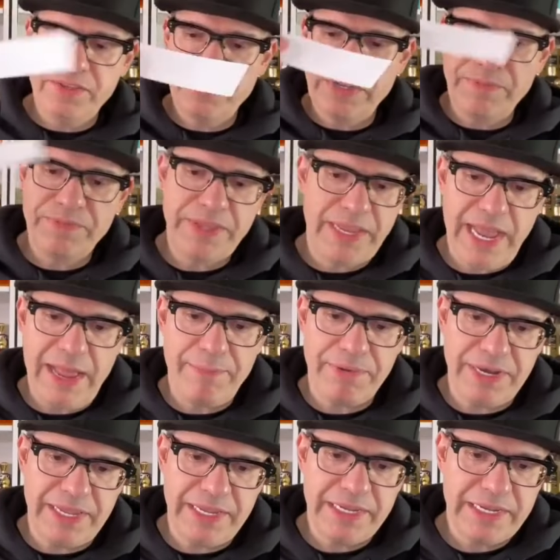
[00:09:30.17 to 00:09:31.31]
something
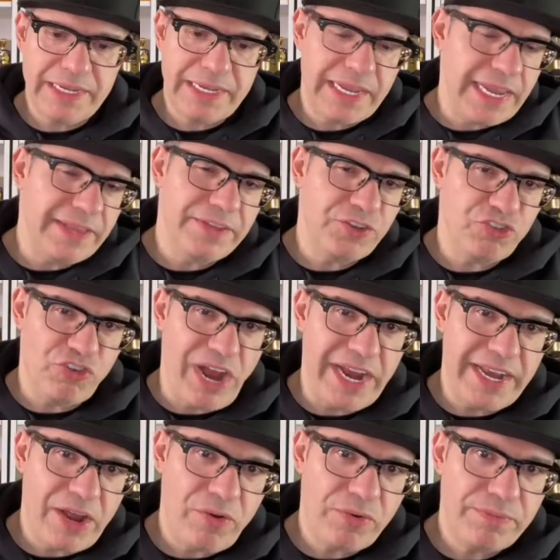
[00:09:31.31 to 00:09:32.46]
happening in the
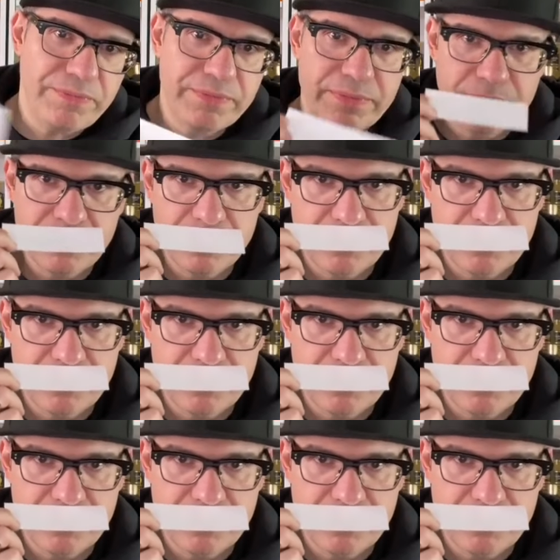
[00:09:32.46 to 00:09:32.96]
dry down